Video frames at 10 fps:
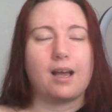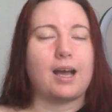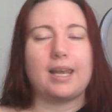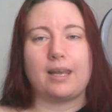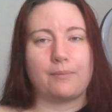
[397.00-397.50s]

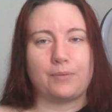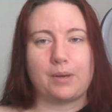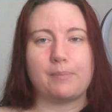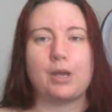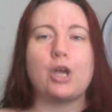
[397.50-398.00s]
I love
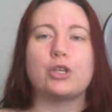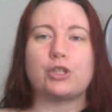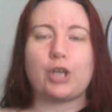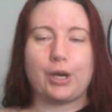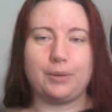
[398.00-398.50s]
them.
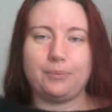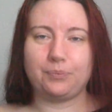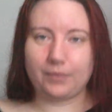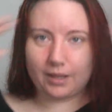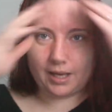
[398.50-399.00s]
So
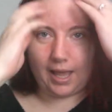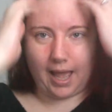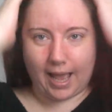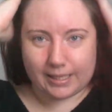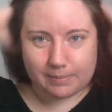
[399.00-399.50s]

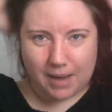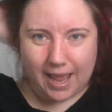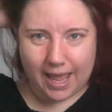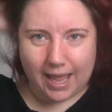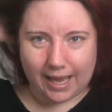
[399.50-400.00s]
as my
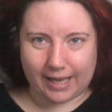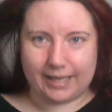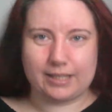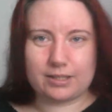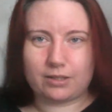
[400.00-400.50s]
hair
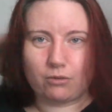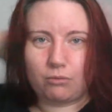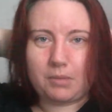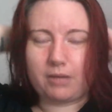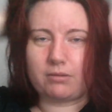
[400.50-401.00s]
is
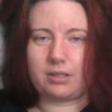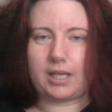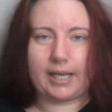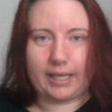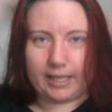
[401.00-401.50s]
almost
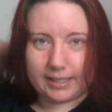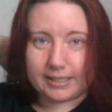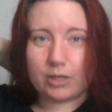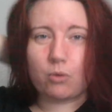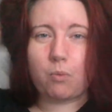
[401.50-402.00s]
like, it's
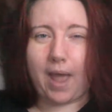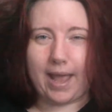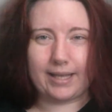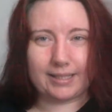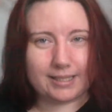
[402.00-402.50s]
still
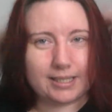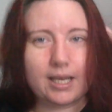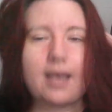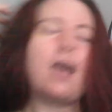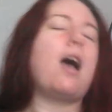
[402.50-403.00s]
wet,
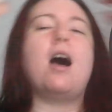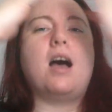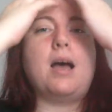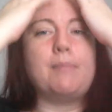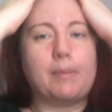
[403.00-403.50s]

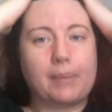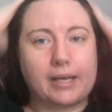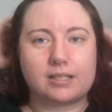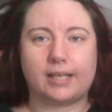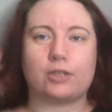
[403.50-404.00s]
but
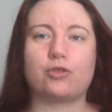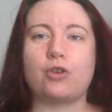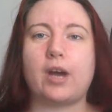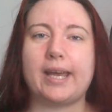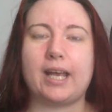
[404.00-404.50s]
it's like
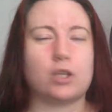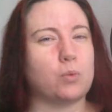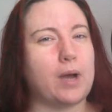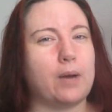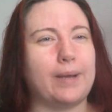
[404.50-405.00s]
drying as
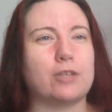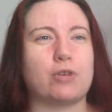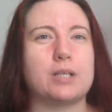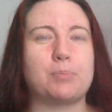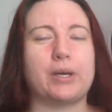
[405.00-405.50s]
well. It
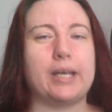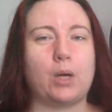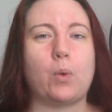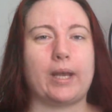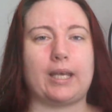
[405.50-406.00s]
dries pretty
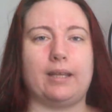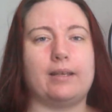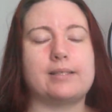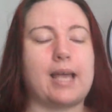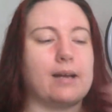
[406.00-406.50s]
quick in
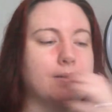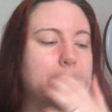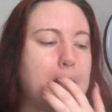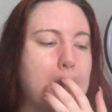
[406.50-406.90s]
this house,